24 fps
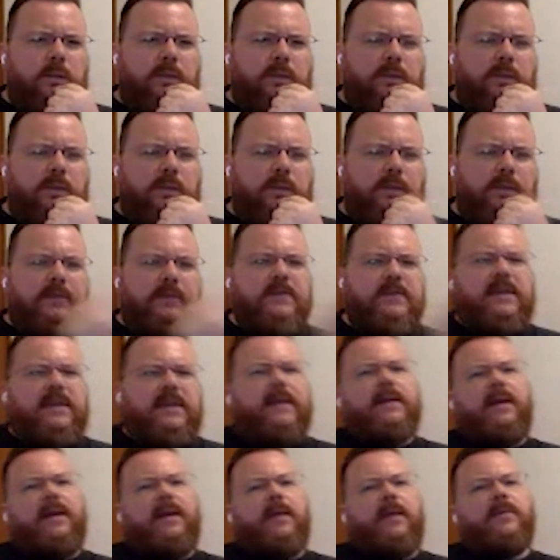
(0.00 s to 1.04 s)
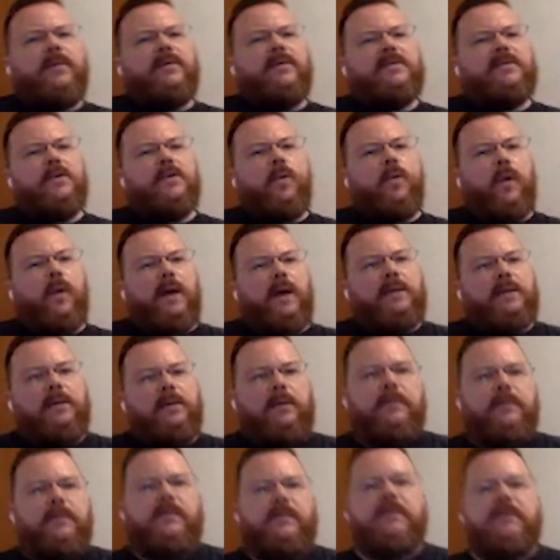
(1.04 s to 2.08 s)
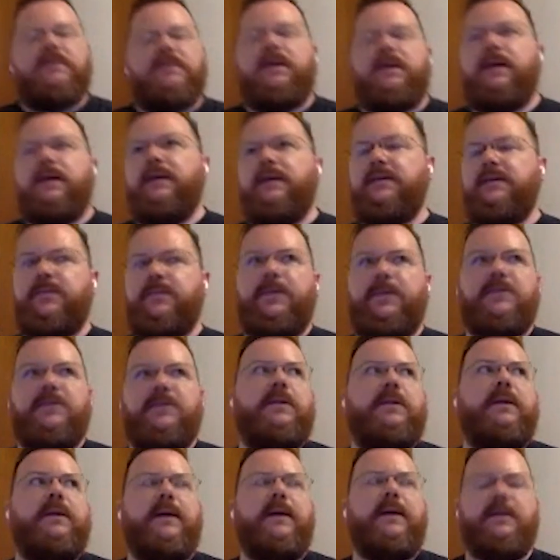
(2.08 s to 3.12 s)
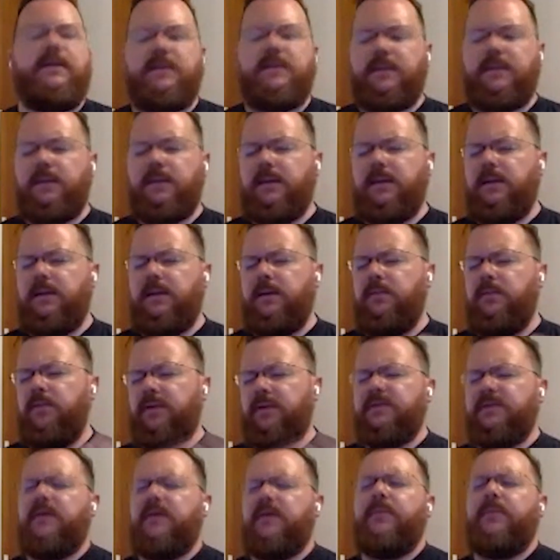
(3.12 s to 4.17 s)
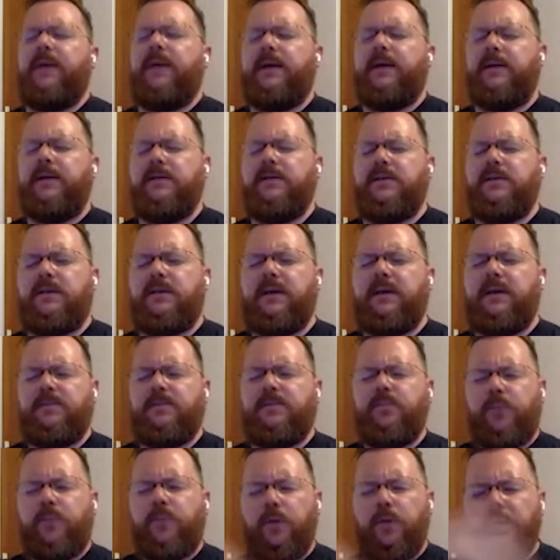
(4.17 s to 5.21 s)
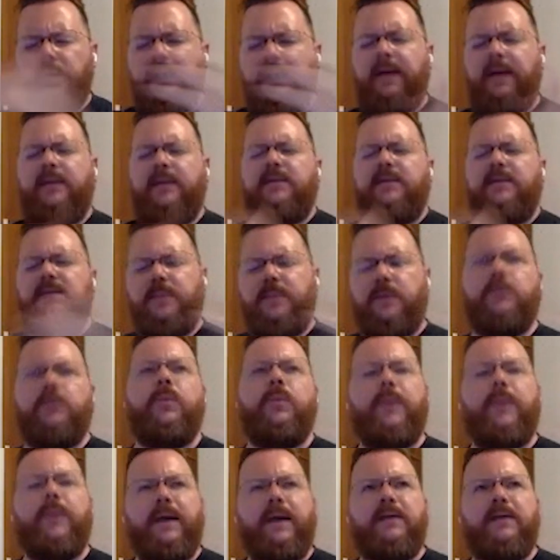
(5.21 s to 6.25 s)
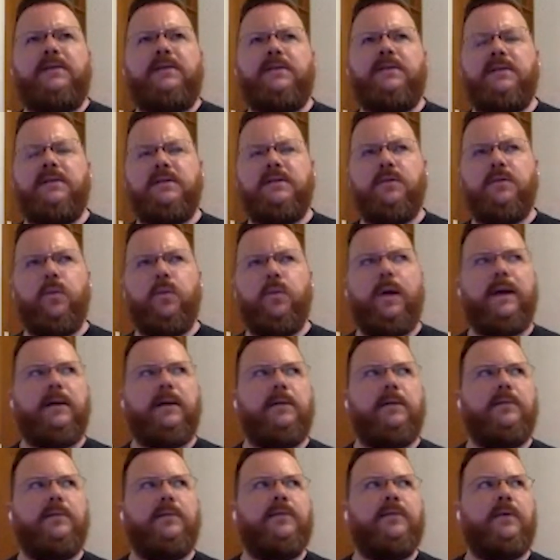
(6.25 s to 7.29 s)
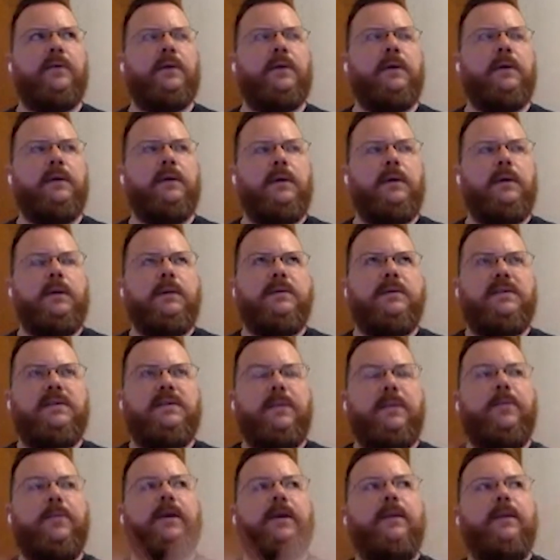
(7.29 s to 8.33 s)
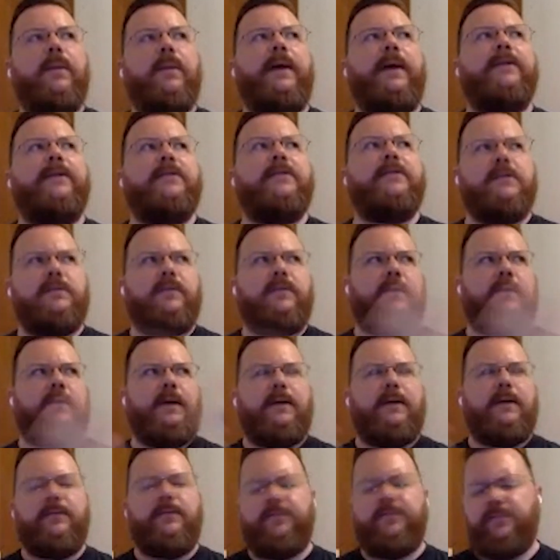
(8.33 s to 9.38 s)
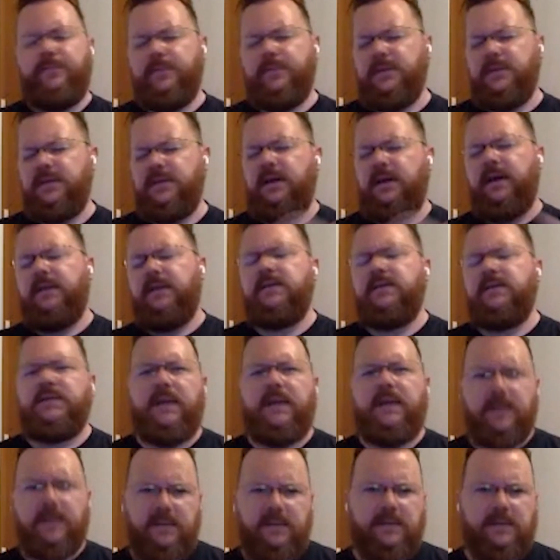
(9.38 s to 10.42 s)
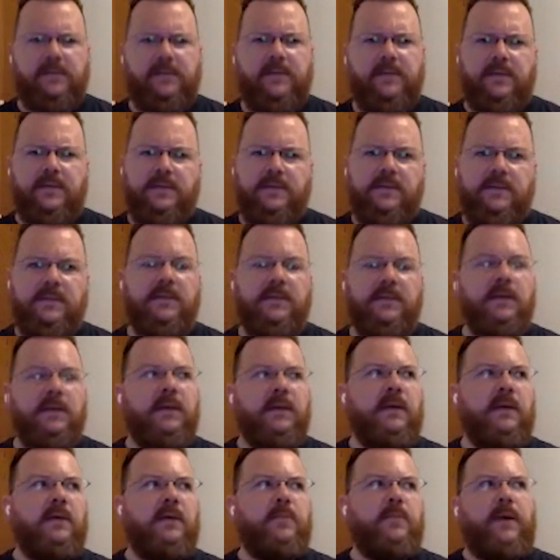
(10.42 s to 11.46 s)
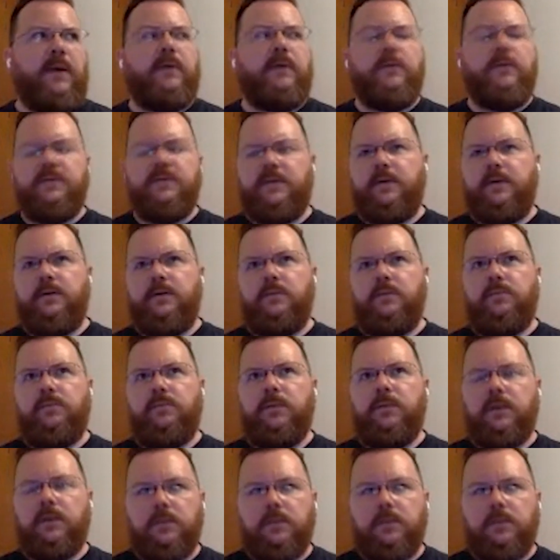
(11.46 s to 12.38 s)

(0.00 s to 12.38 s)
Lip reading: If you look in the standard library, there's quite a lot of this, especially as the runtime package has broken out into multiple packages. It's a way of separating packages for kind of design and stylistic reasons, but also